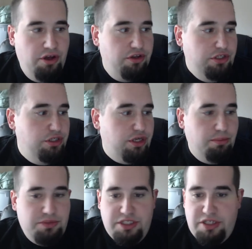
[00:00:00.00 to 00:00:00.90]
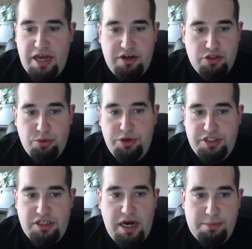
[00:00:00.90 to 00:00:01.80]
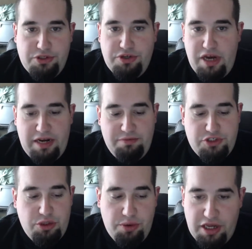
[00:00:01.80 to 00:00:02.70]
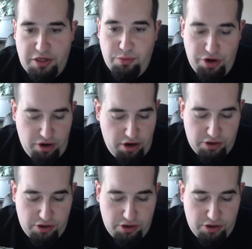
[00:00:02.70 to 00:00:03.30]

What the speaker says: using them 10 to 20 times, they're not even showing anywhere at all.